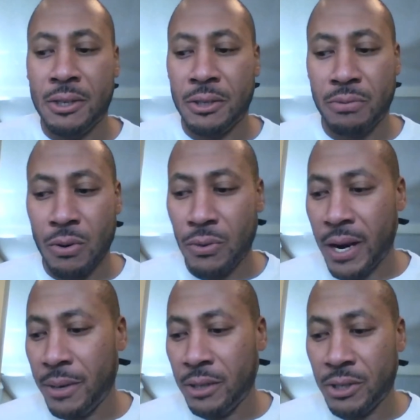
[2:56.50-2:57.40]
just
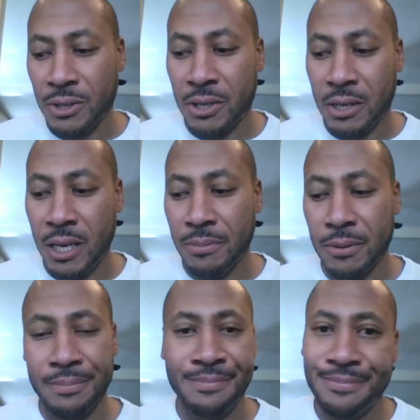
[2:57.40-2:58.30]
programming, just to keep
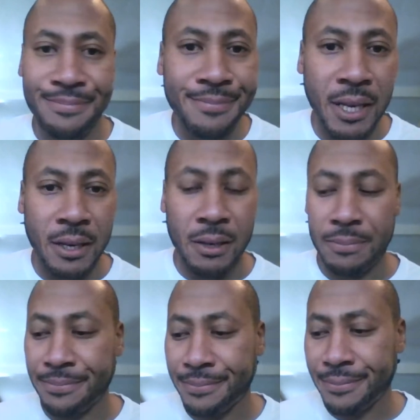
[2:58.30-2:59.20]
them, you know,
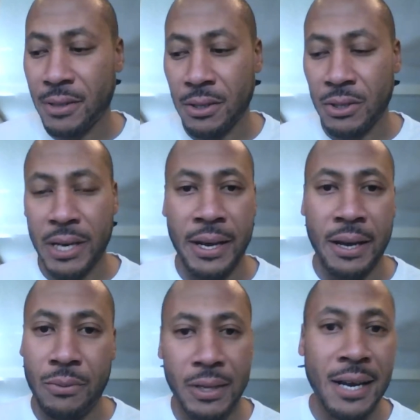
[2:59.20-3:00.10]
to say,
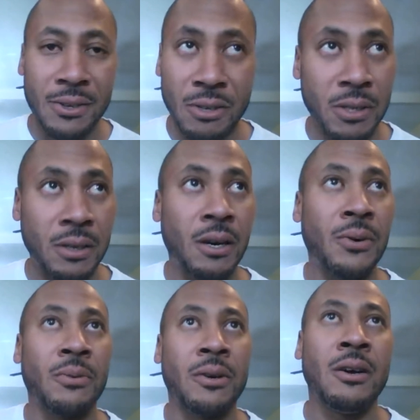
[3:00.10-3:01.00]
hey, we got something
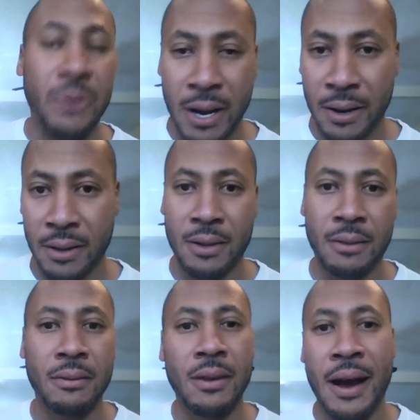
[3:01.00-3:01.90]
going. We know we're not going to
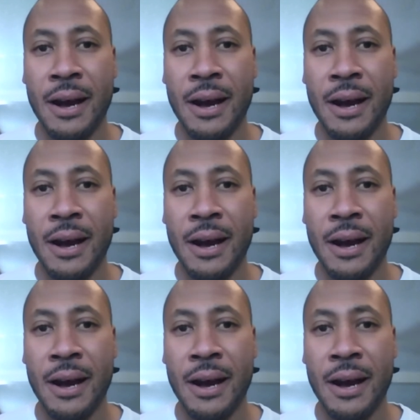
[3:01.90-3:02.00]
get the